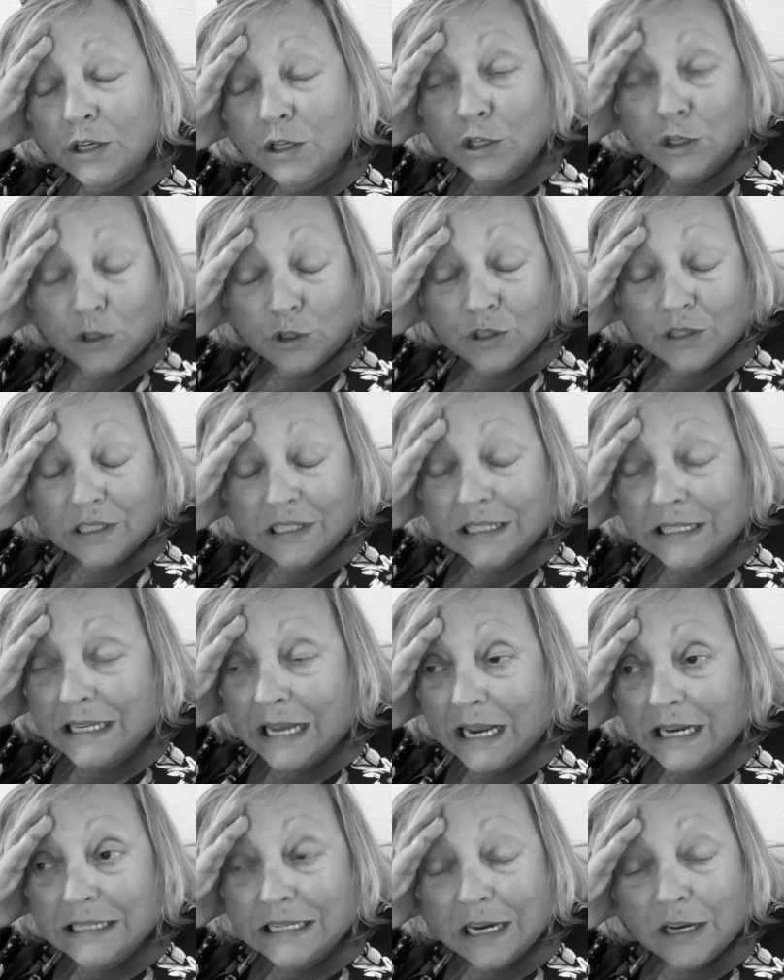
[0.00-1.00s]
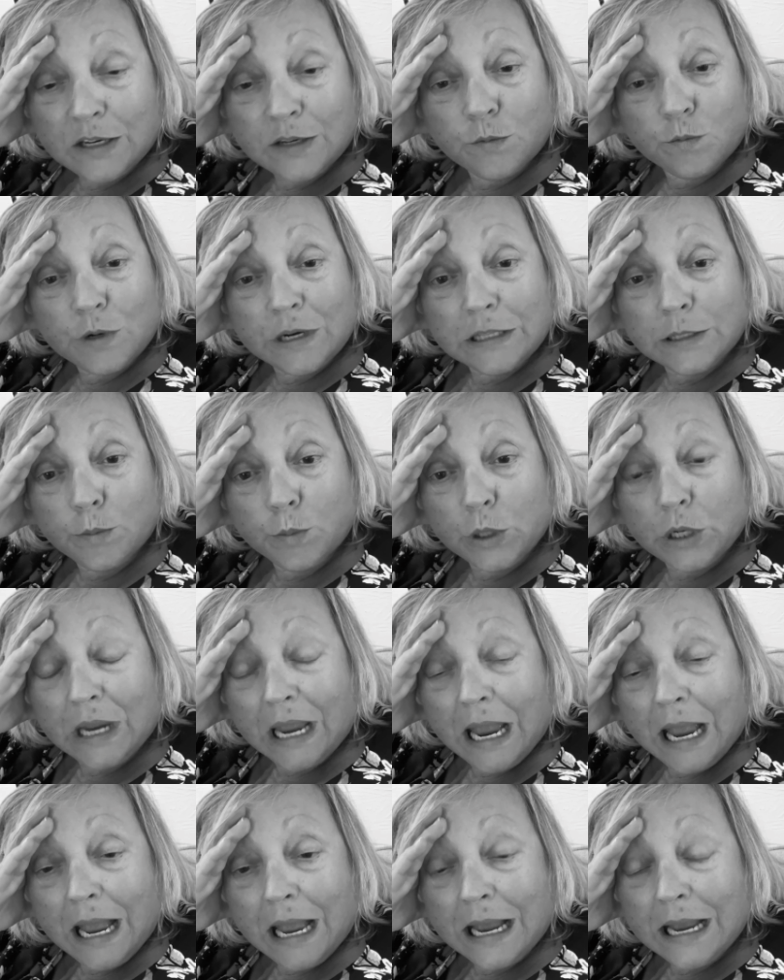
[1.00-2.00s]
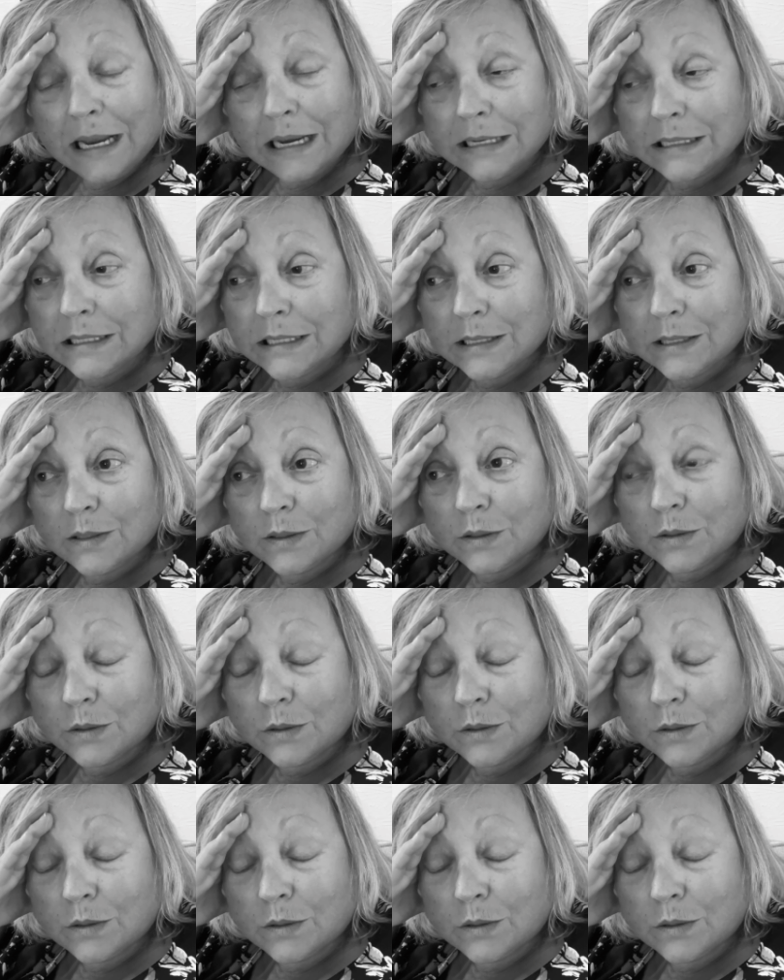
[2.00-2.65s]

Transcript: you just sat down and read the book of Acts